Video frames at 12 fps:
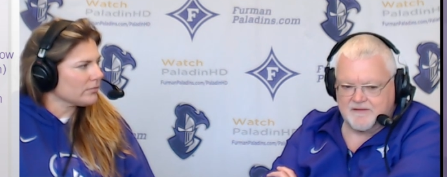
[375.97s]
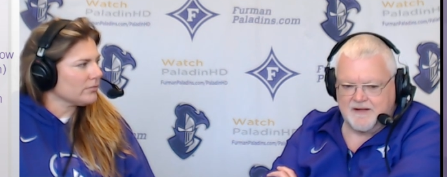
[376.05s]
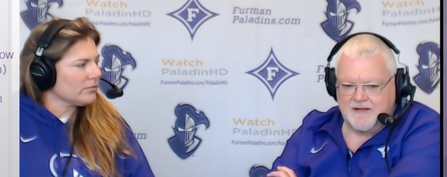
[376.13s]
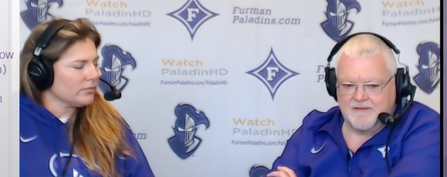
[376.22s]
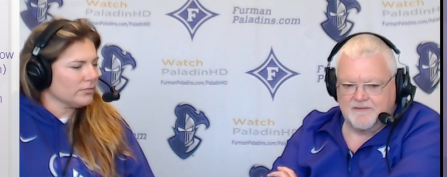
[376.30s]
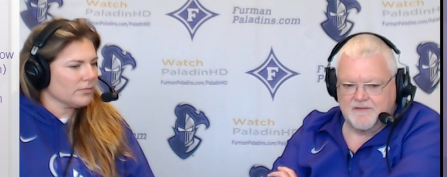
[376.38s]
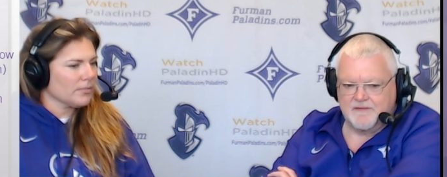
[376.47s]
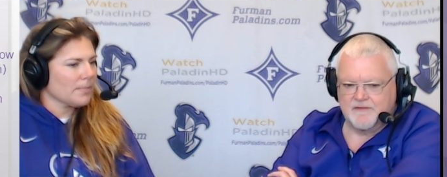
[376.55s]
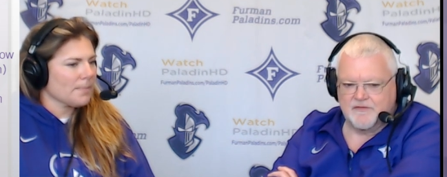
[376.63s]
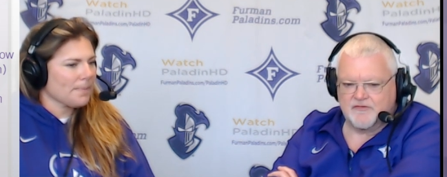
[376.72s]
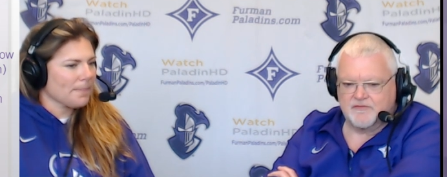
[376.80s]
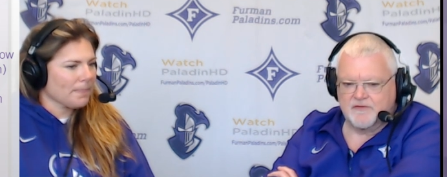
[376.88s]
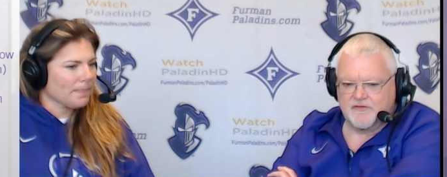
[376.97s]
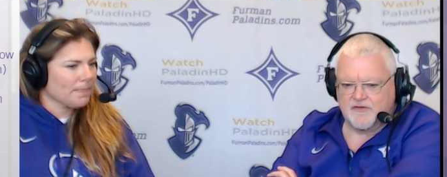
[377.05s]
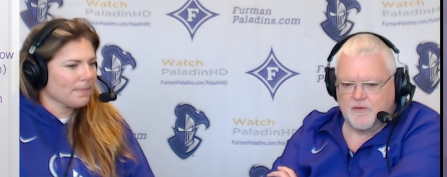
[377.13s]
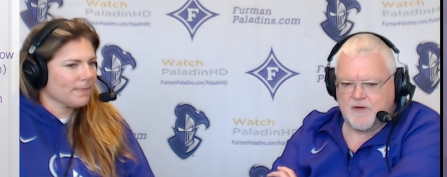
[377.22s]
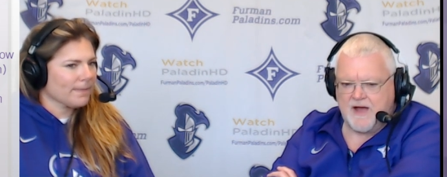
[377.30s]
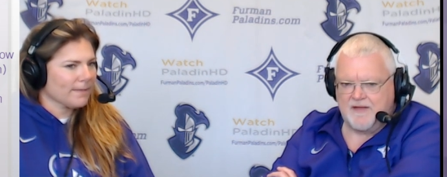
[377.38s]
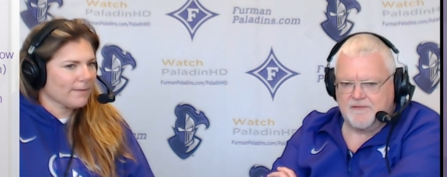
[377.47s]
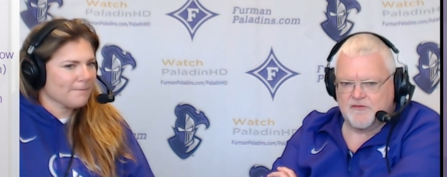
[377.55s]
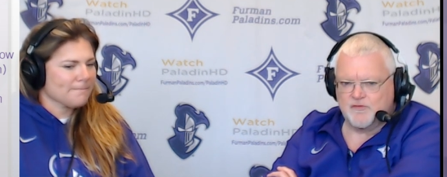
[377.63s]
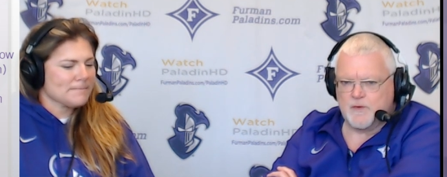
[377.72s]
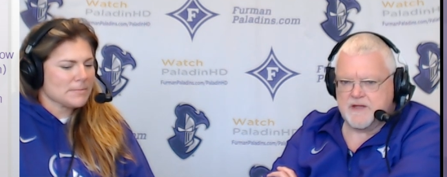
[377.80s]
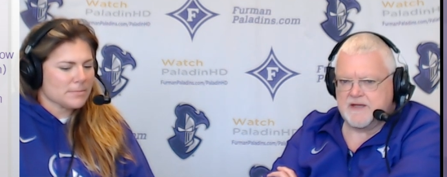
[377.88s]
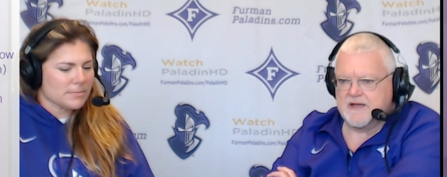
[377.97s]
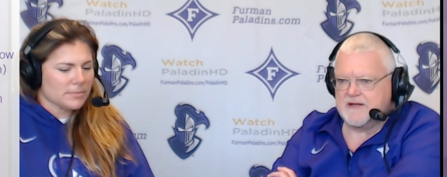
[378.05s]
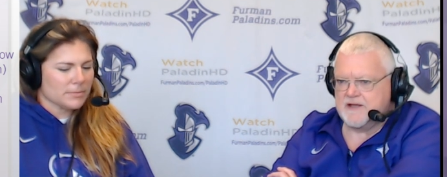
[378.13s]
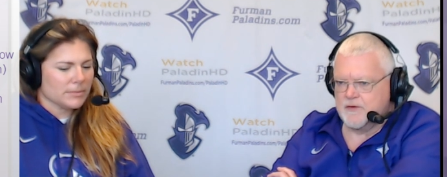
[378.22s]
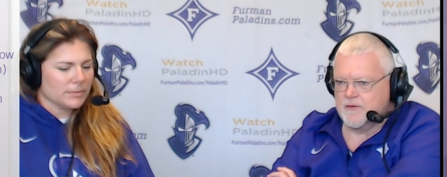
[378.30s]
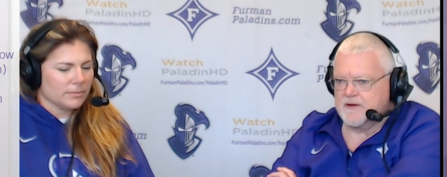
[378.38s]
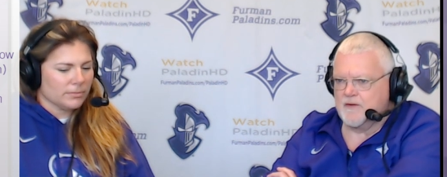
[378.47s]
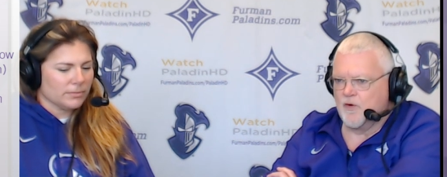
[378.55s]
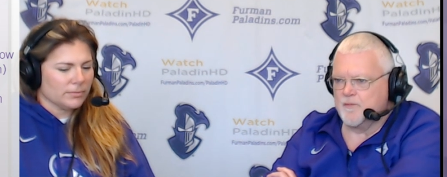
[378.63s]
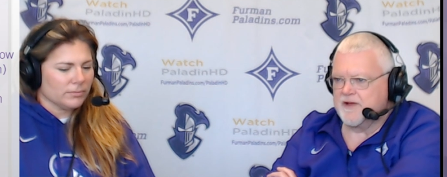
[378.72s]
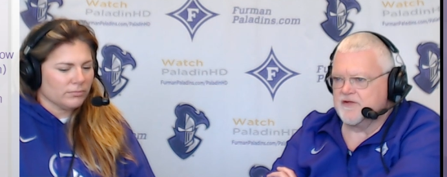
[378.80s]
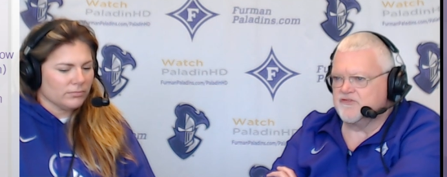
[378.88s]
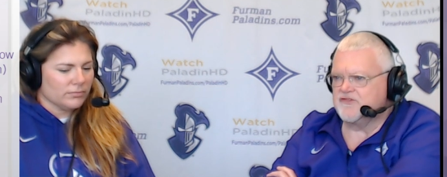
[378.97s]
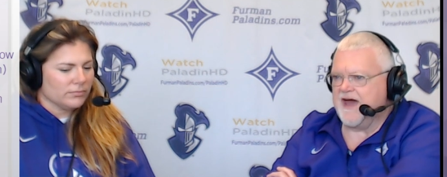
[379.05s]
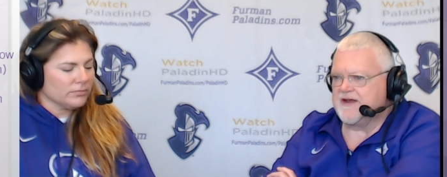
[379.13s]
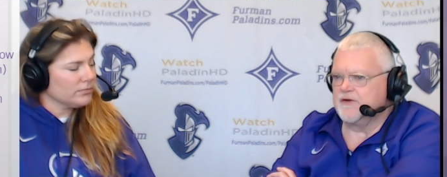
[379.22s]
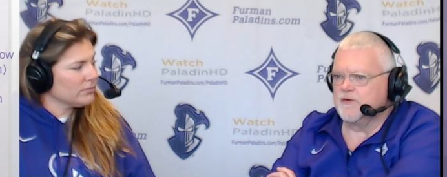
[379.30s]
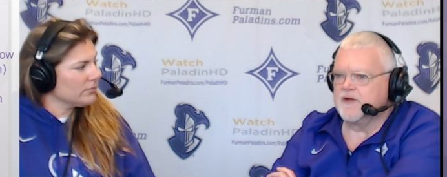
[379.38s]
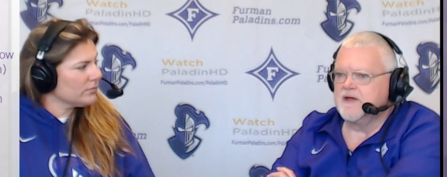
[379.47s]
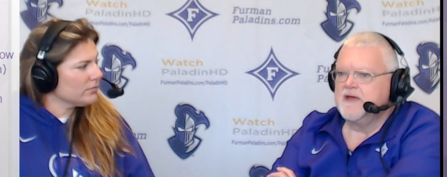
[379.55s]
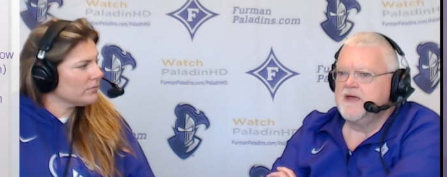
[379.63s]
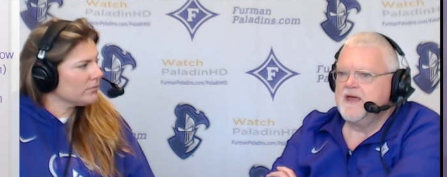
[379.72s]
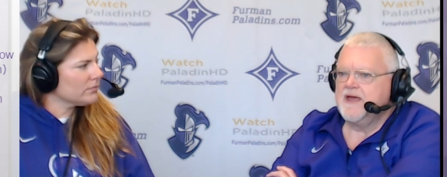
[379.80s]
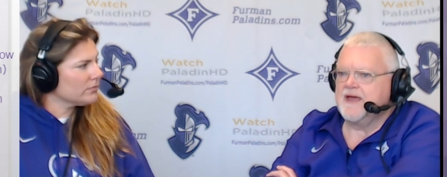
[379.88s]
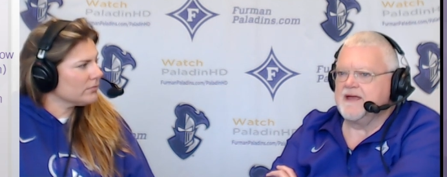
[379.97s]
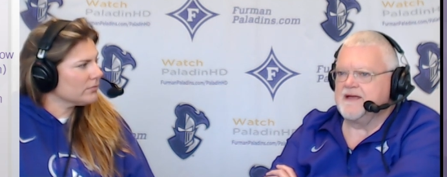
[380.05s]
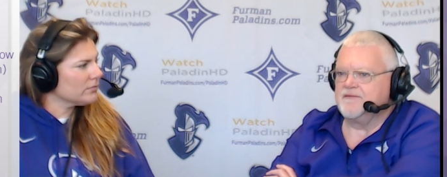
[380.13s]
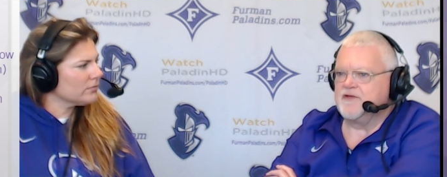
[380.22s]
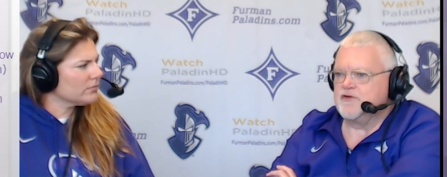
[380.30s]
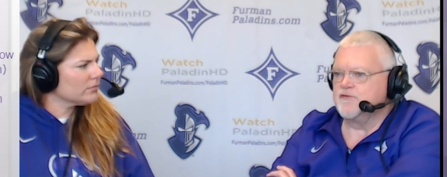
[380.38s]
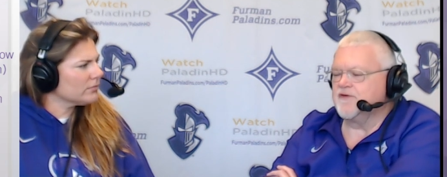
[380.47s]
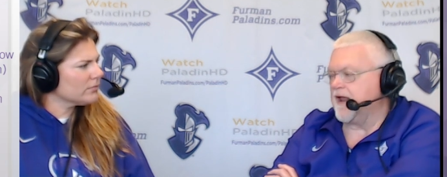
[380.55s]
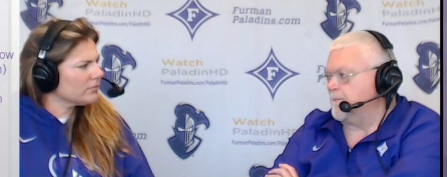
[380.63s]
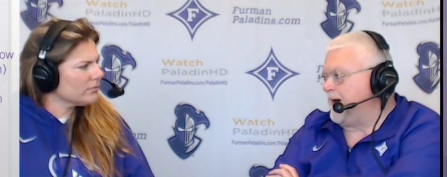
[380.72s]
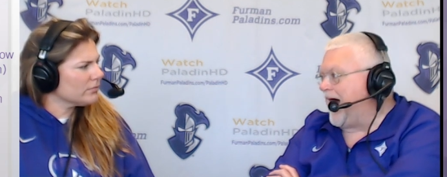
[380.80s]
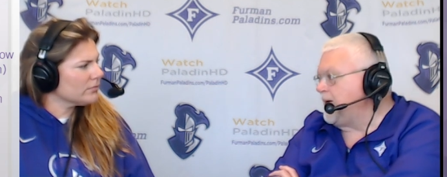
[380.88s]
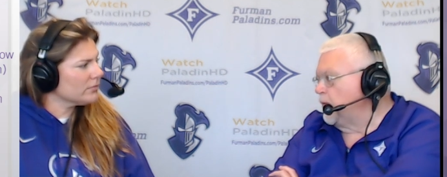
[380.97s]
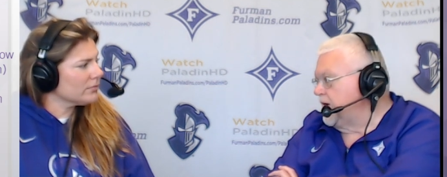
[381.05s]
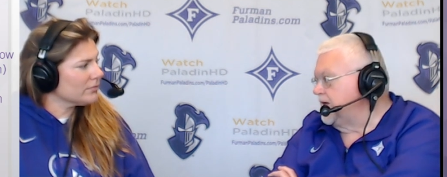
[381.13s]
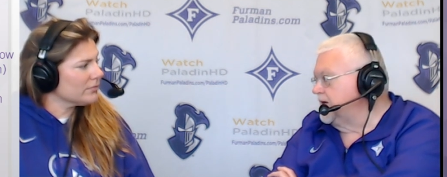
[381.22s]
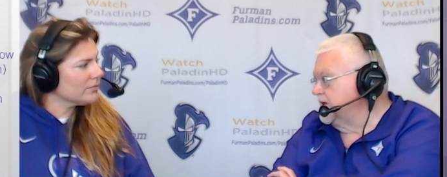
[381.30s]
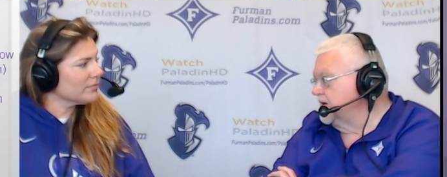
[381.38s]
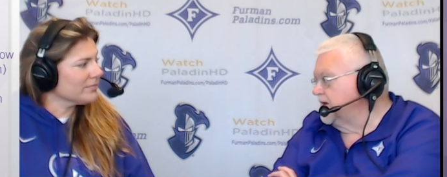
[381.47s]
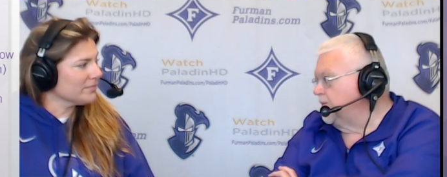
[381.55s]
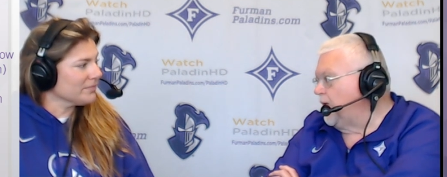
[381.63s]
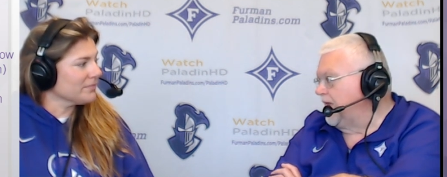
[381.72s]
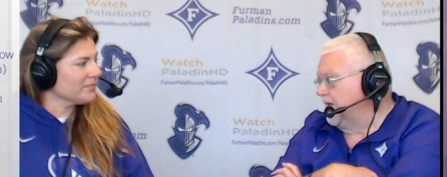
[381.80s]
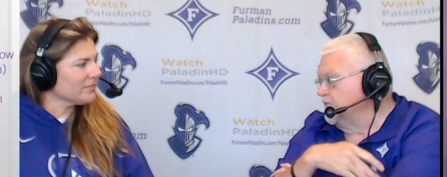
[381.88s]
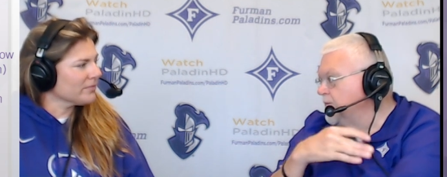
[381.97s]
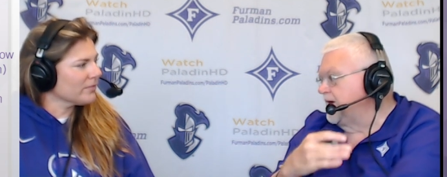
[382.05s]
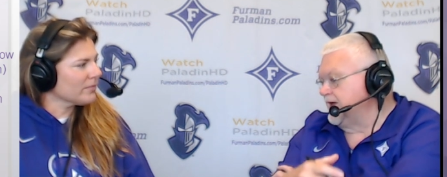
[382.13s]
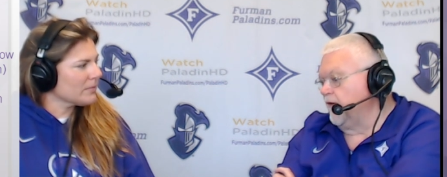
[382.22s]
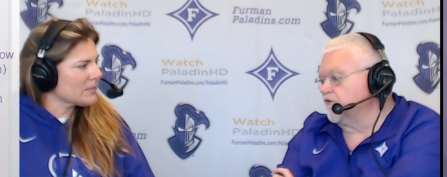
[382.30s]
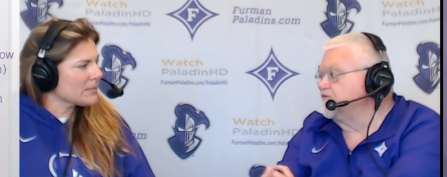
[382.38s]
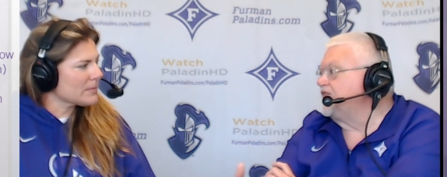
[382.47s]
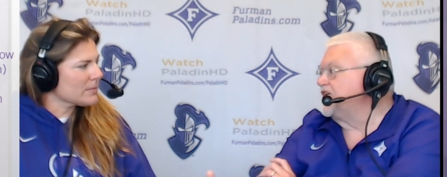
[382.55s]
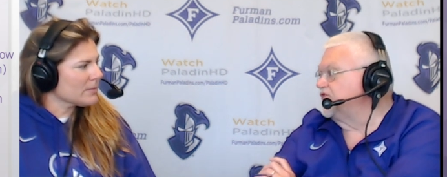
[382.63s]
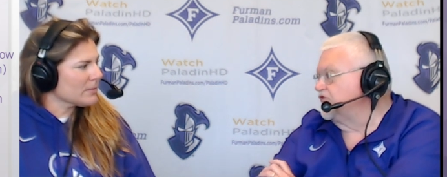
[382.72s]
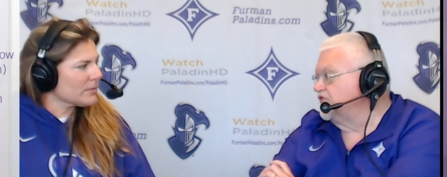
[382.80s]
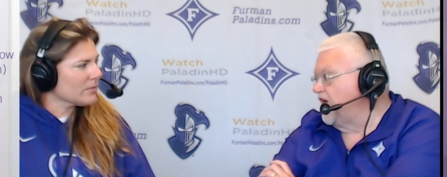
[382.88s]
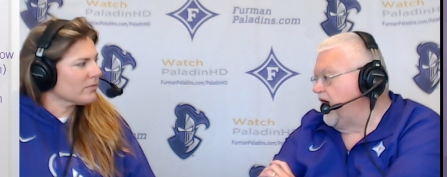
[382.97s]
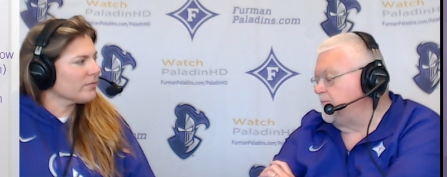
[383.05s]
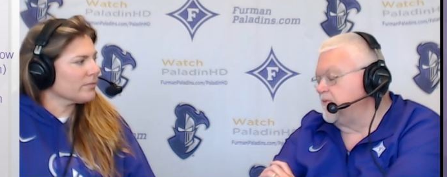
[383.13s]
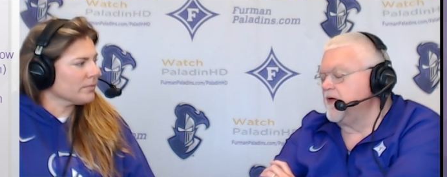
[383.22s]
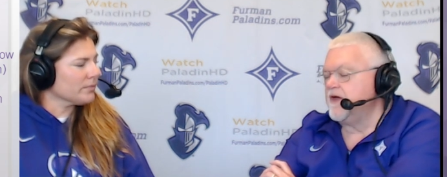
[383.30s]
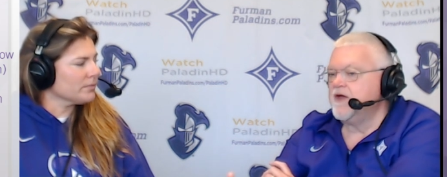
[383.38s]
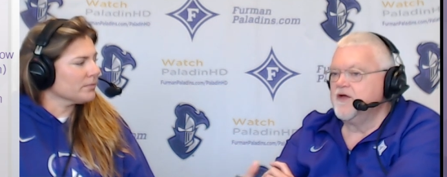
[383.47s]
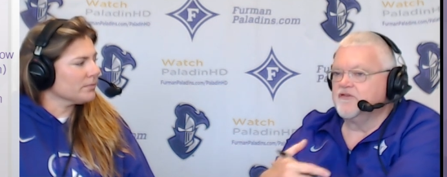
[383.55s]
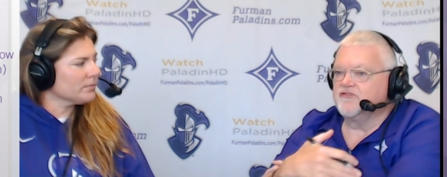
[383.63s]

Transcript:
Speaker 1: uh, the, the, the SoCon this weekend here at home against Chattanooga, and, and then you've got a bye week mm-hmm. while mm. everybody else finishes up. Mm-hmm.